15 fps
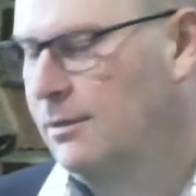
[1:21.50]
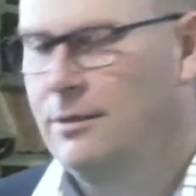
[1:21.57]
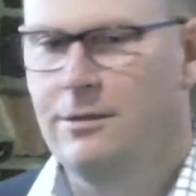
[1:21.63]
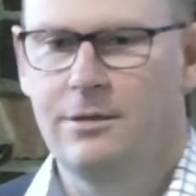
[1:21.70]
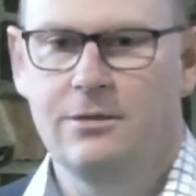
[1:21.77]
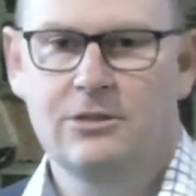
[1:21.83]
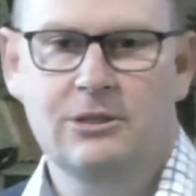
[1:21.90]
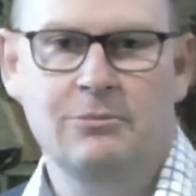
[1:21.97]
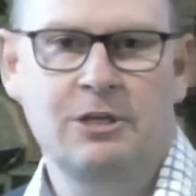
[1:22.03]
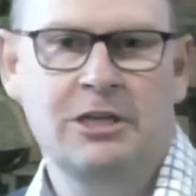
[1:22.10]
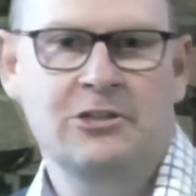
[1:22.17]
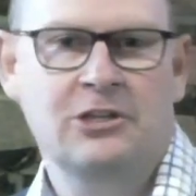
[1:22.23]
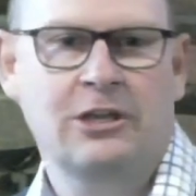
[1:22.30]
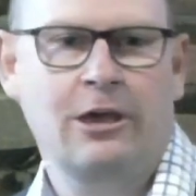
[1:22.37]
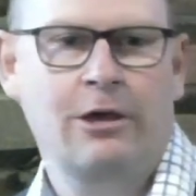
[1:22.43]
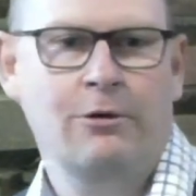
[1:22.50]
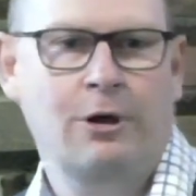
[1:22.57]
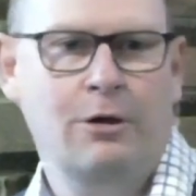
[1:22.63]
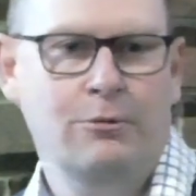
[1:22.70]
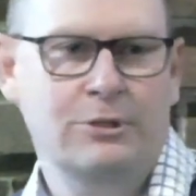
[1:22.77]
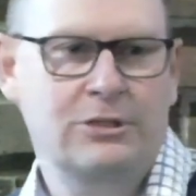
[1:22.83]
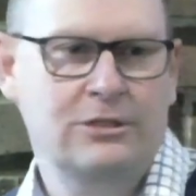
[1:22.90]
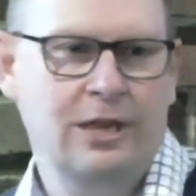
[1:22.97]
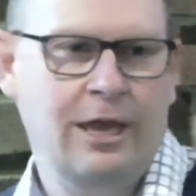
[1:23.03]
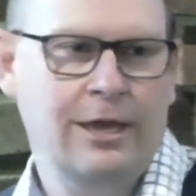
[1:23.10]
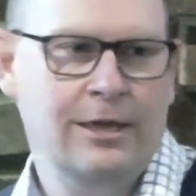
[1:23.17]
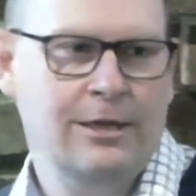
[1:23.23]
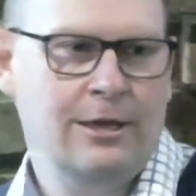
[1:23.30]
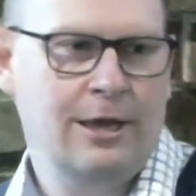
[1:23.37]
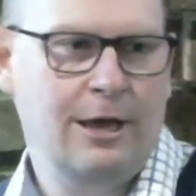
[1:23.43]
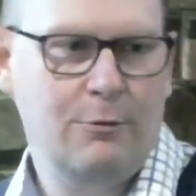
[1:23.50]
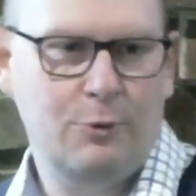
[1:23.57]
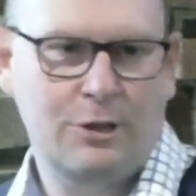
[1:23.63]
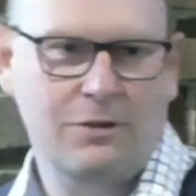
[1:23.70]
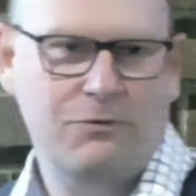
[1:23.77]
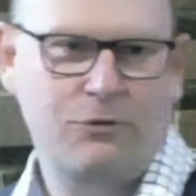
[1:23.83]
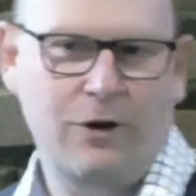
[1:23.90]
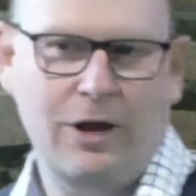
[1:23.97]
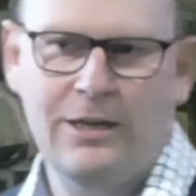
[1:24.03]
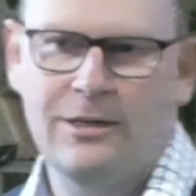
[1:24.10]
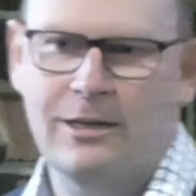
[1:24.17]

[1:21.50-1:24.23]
Some years ago, I was staying with a friend,